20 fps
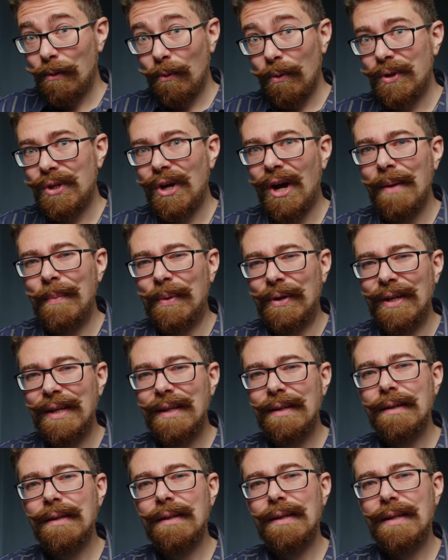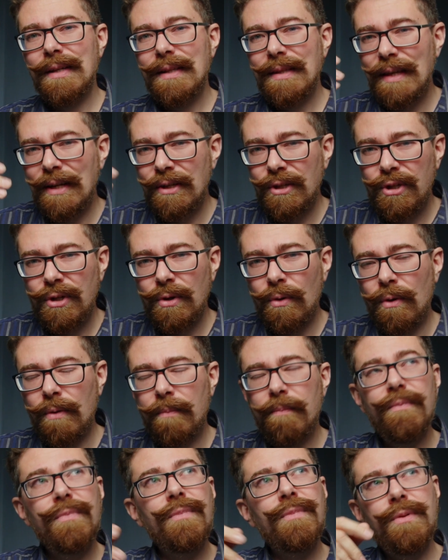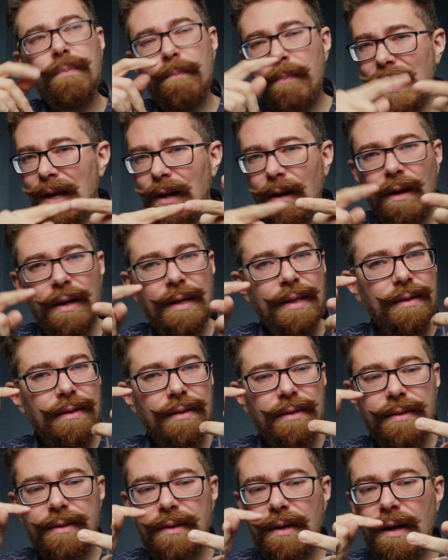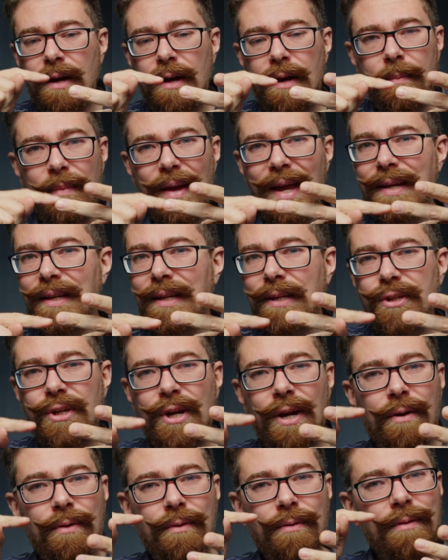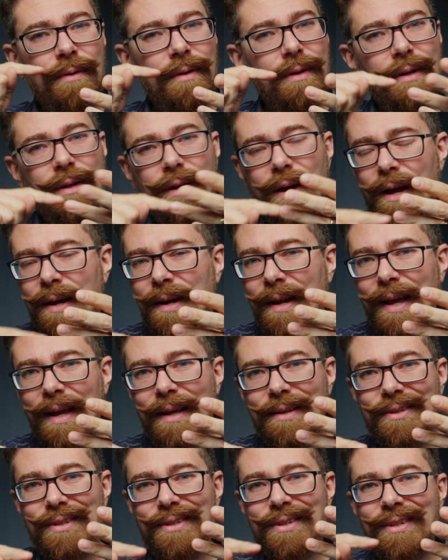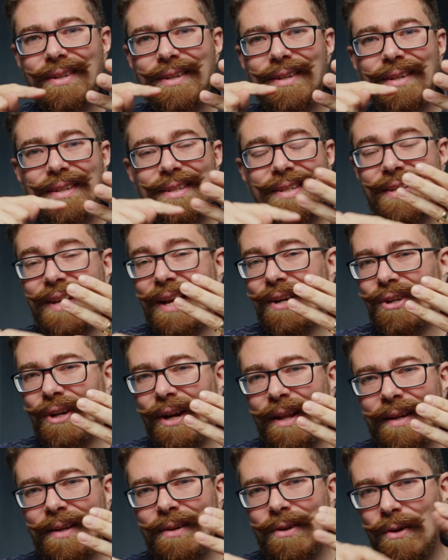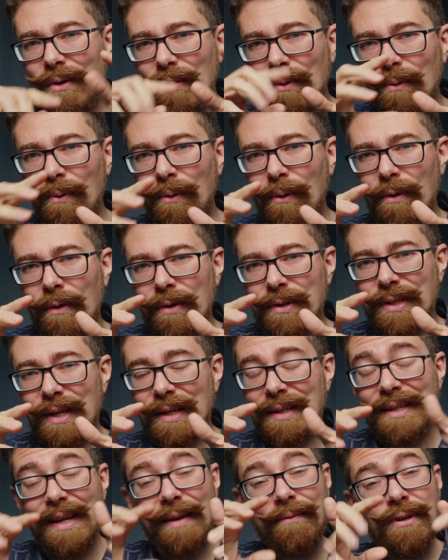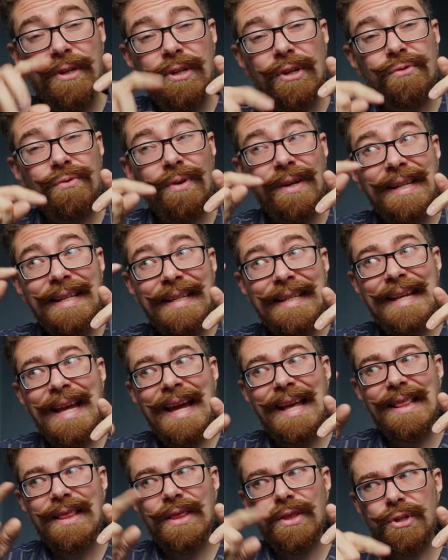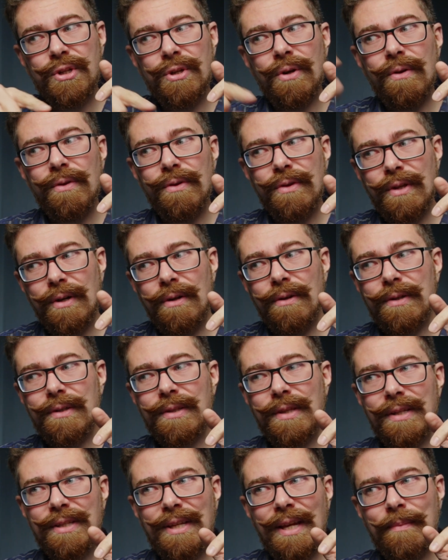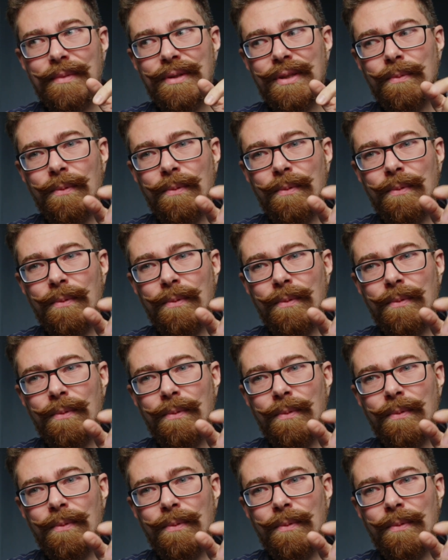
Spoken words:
all the time on it, then sure, bigger lights, ND gel, a net, scheduling, all of those things. If you're just trying to get the shot that looks the same as the